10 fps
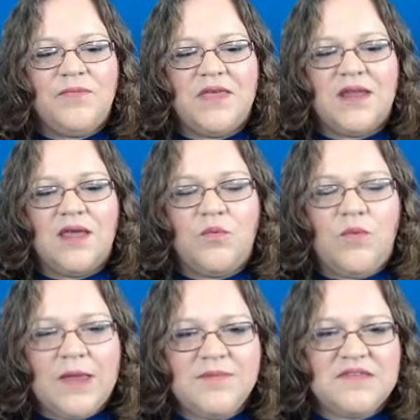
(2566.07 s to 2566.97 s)
that a
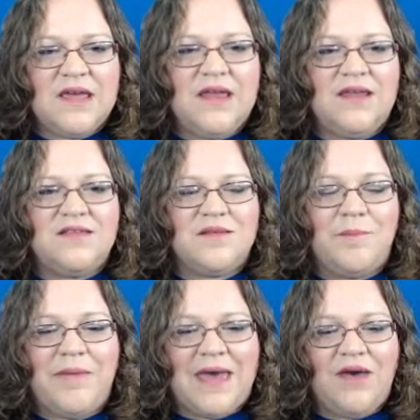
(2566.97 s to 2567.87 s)
website is
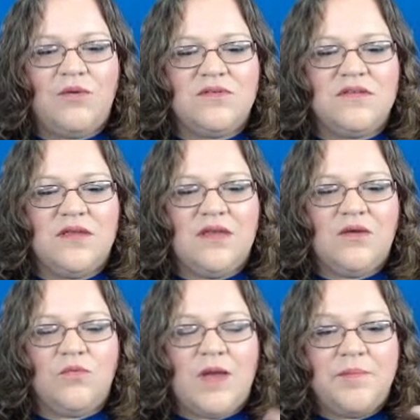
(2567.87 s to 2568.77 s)
about
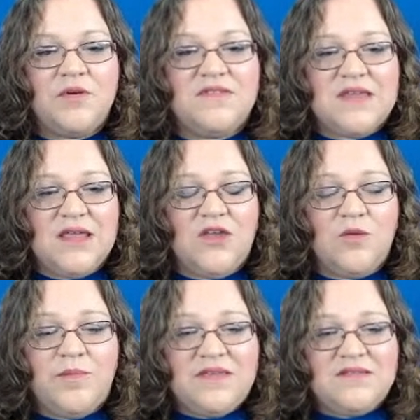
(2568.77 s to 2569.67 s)
representing
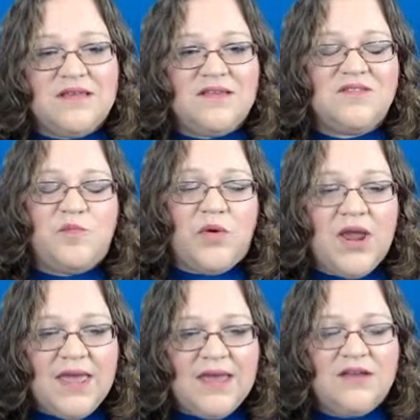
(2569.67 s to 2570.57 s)
your business,
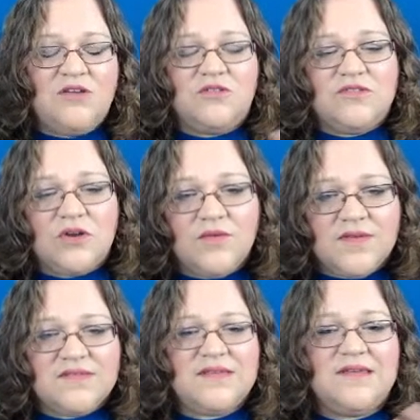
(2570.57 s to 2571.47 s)
brand, your
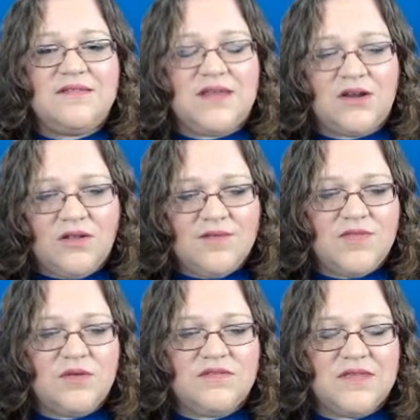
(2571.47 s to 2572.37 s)
services, and all of
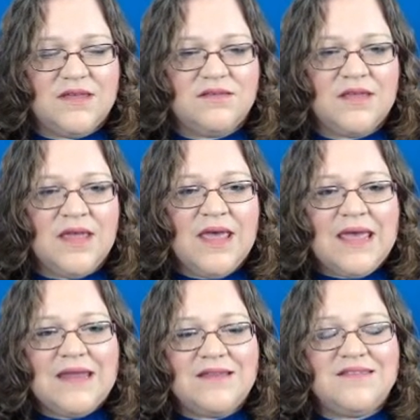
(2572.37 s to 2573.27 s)
those things.
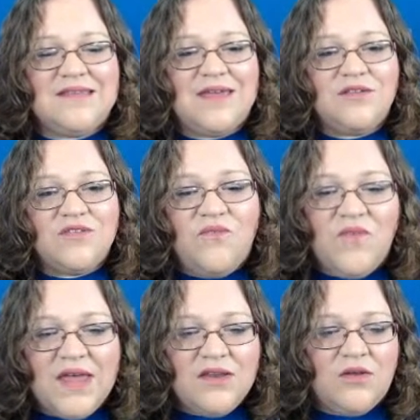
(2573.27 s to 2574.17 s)
And a sales
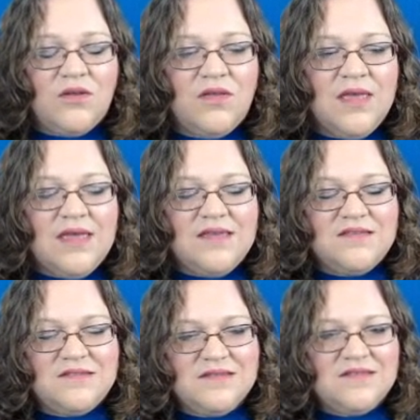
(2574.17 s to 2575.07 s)
funnel
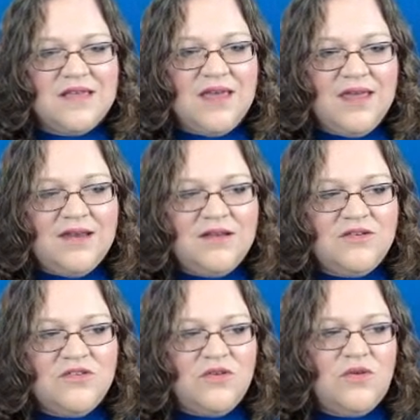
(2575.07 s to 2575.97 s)
is designed
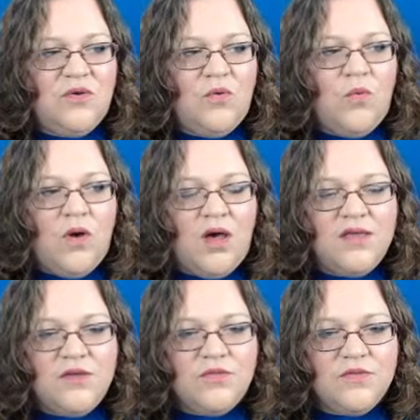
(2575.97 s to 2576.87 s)
to
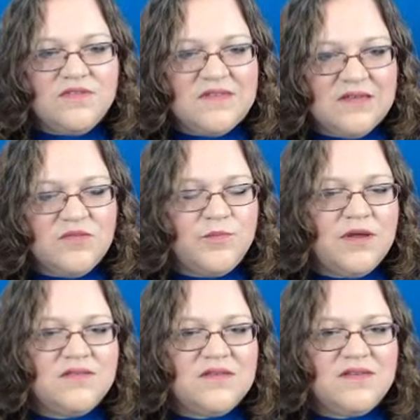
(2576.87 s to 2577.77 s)
walk you through the sales
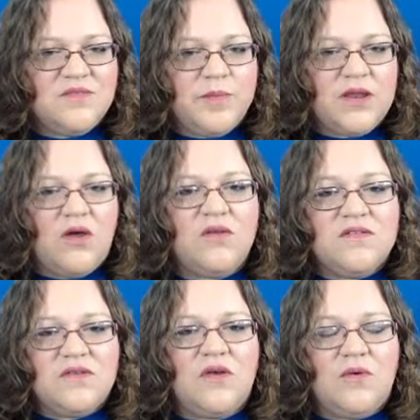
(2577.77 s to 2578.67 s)
process, but
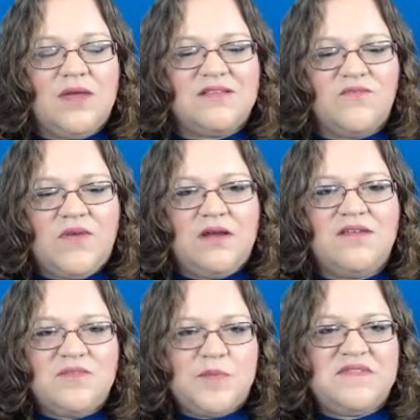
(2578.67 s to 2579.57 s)
also it's very
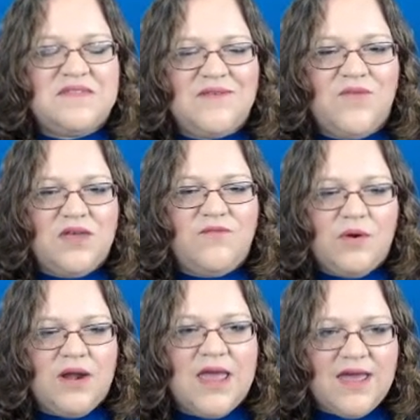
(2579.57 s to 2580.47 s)
specific
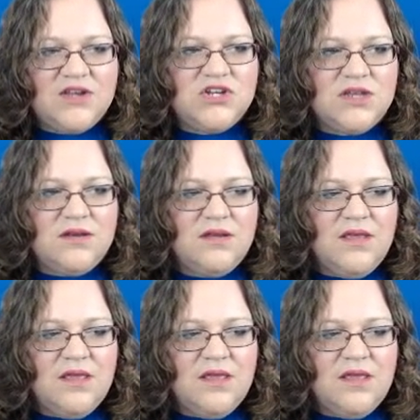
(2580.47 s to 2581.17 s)
for an action.